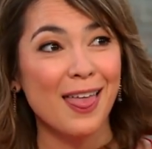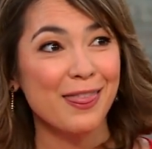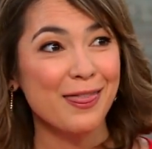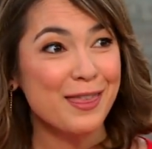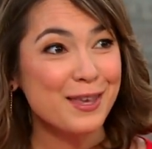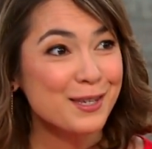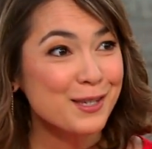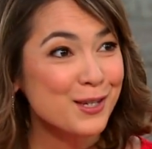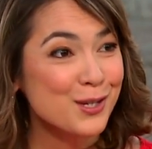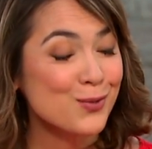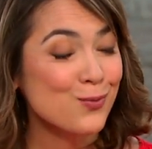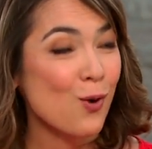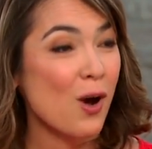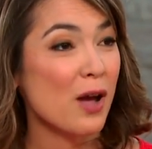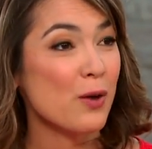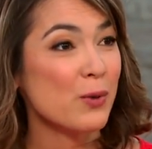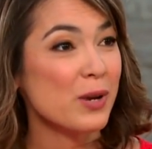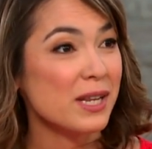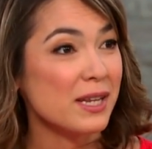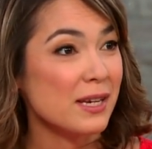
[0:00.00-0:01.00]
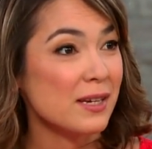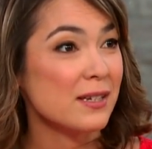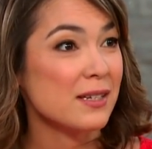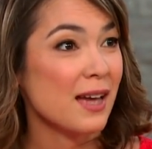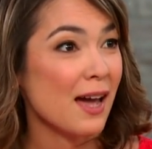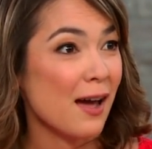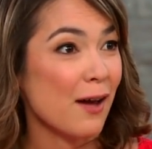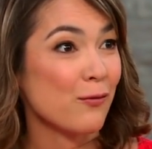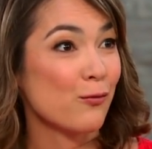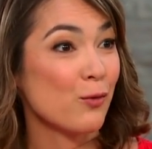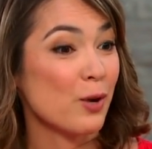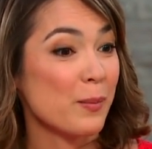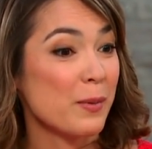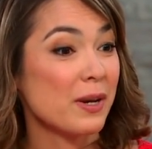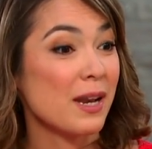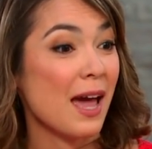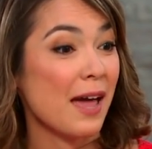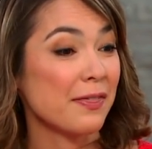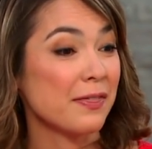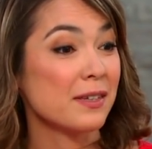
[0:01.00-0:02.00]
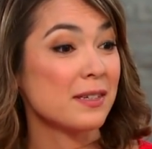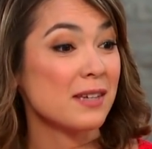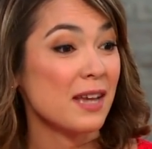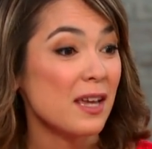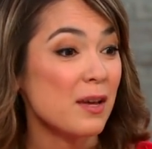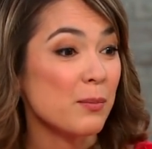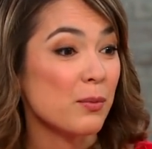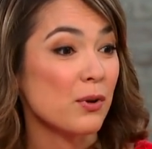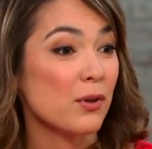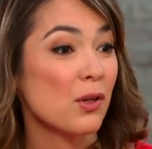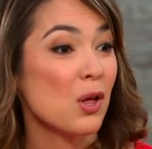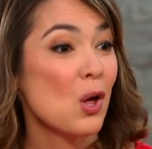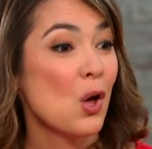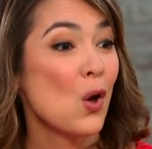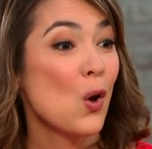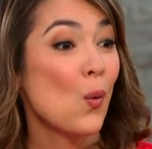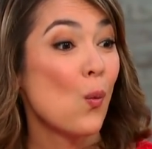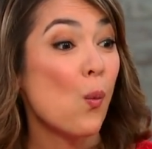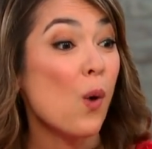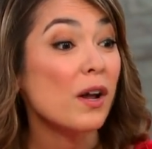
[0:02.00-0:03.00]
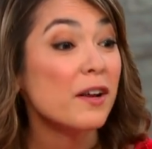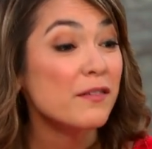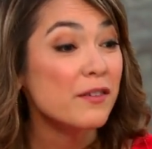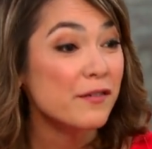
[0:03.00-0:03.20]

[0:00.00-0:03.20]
This is why we need to have women at the table. One of